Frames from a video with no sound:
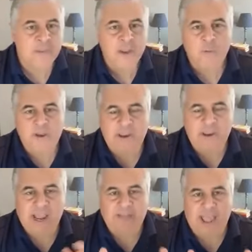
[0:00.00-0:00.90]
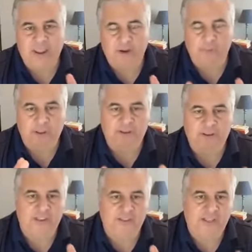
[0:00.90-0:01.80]
When you got that, you really
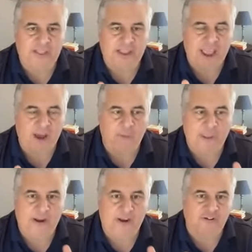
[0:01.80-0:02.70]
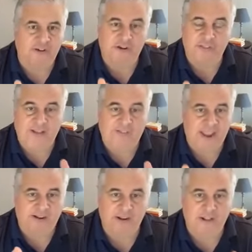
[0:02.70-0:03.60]
see that the account manager and that
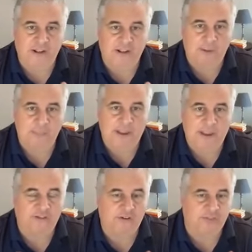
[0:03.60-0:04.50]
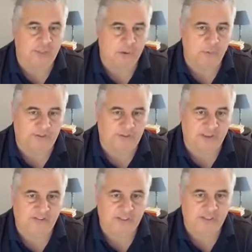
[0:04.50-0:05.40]
technical account manager, if they both
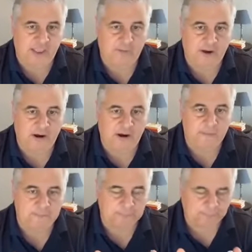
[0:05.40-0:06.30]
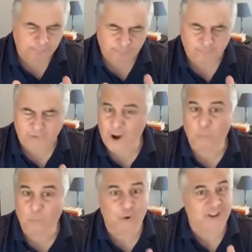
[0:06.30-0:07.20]
exist in that regard, are
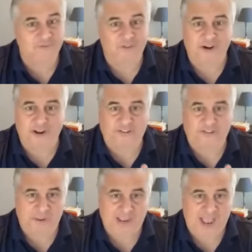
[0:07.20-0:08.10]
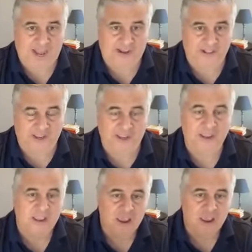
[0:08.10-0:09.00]
working very symbiotically.
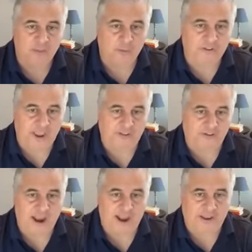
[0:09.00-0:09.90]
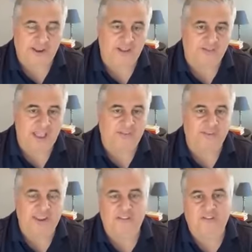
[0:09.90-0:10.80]
Those guys are acting as
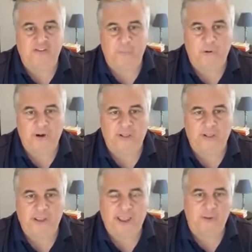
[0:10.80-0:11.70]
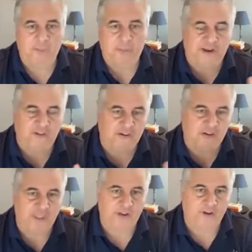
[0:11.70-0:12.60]
SEs, supporting the account manager as
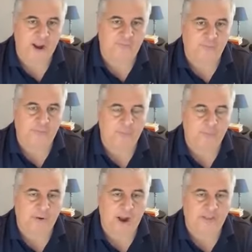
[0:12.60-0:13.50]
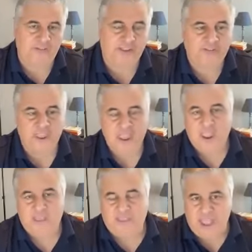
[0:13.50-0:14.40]
they drive through that process.
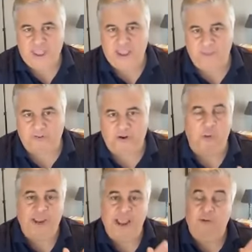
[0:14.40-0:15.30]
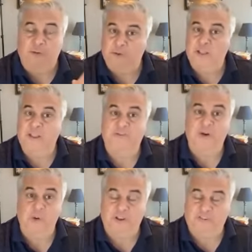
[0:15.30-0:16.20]
The AMs are going out and really
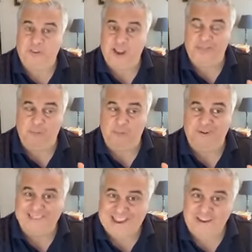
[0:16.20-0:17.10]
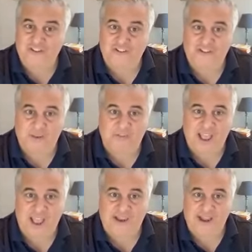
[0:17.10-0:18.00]
focusing on the relationship
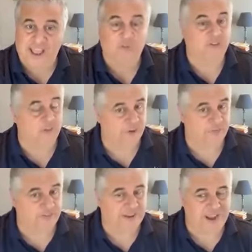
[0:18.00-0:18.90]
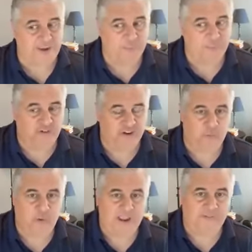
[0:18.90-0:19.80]
side now. So they're kind of pushing
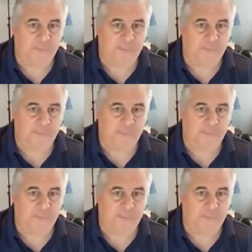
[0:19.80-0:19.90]
away from